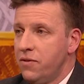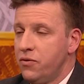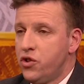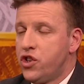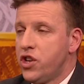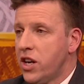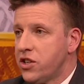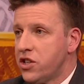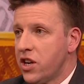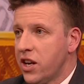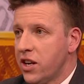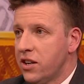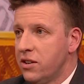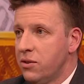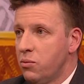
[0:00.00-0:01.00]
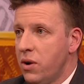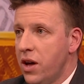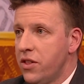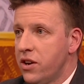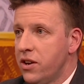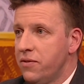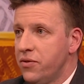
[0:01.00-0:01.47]
judging
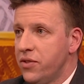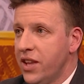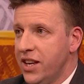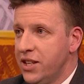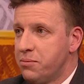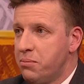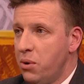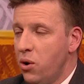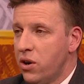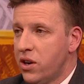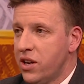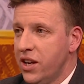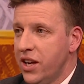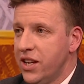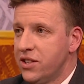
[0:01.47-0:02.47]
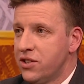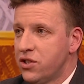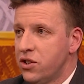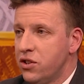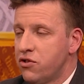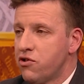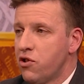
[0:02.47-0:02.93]
whether his book
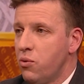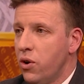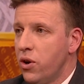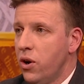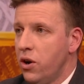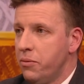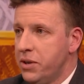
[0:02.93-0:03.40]
is true or not.